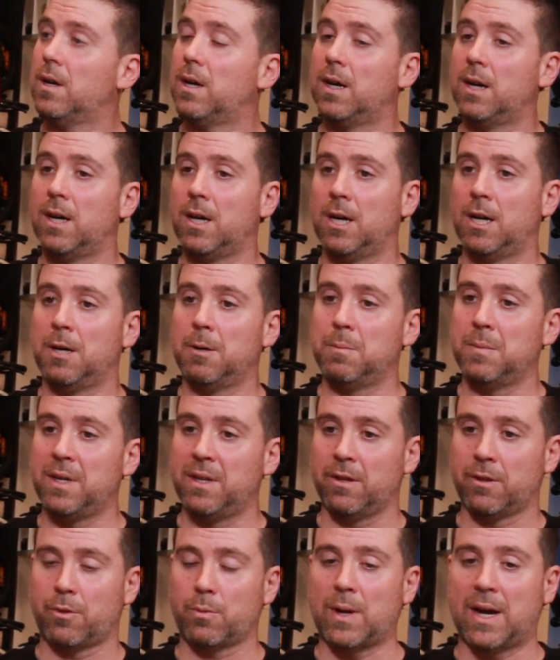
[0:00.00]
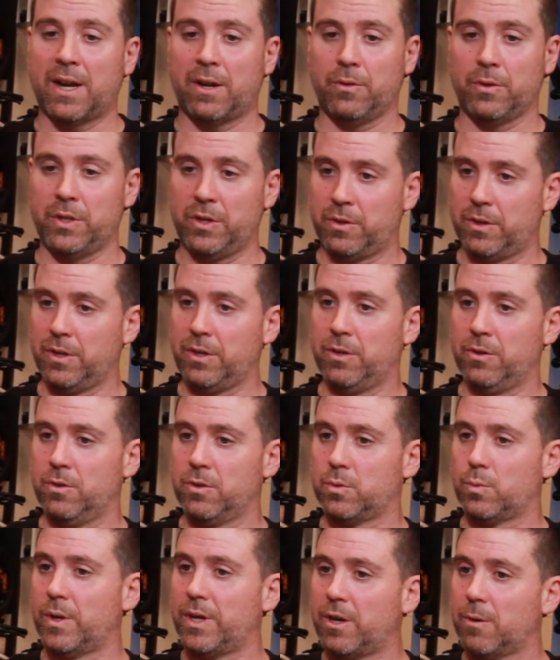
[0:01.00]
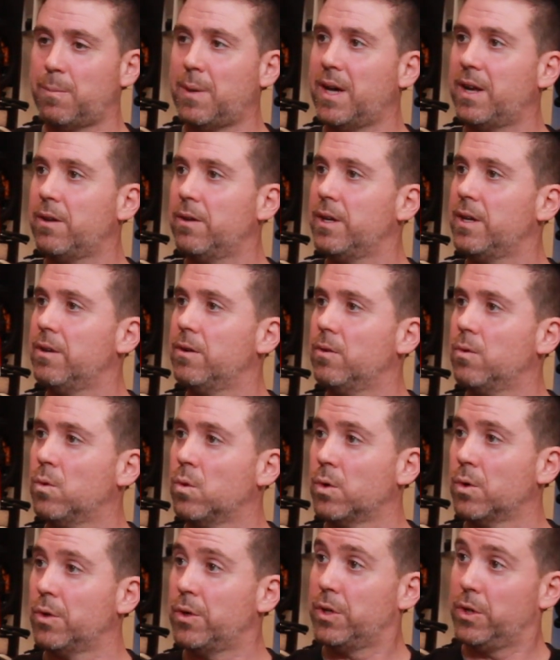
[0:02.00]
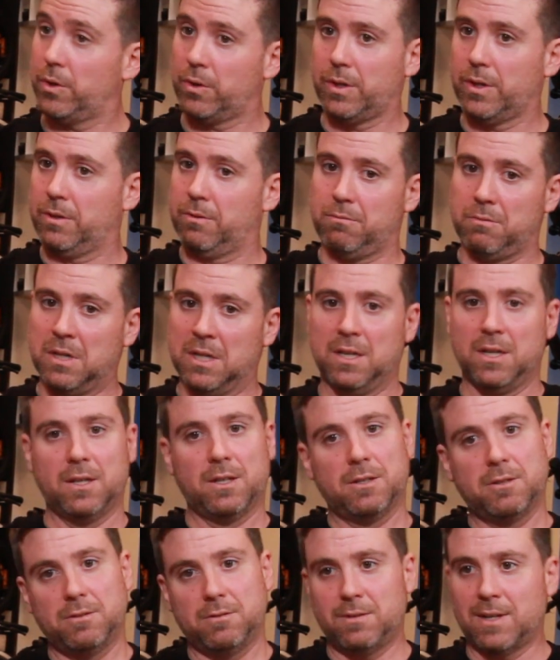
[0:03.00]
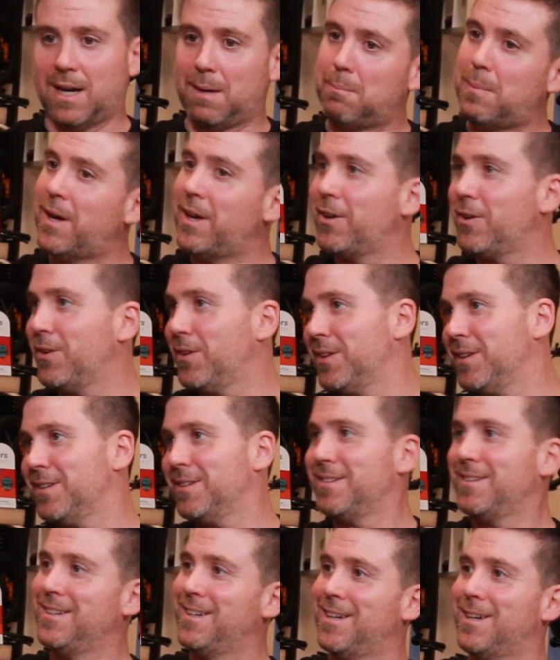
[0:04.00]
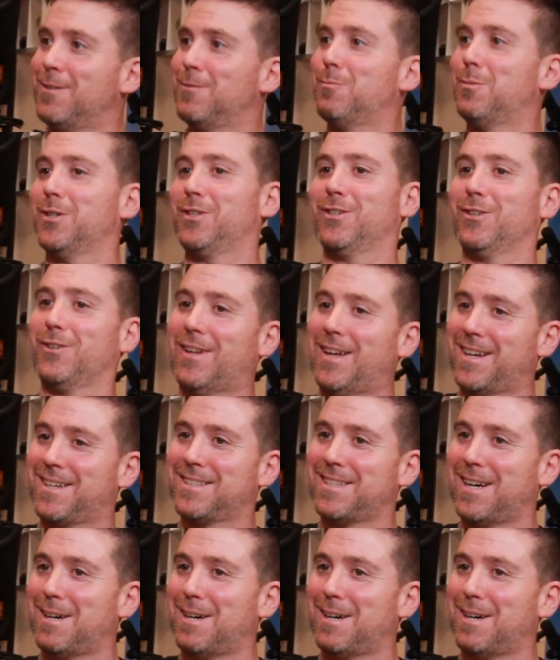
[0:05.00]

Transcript: And the throttle you can use when you're pedaling, or you can not pedal and put your legs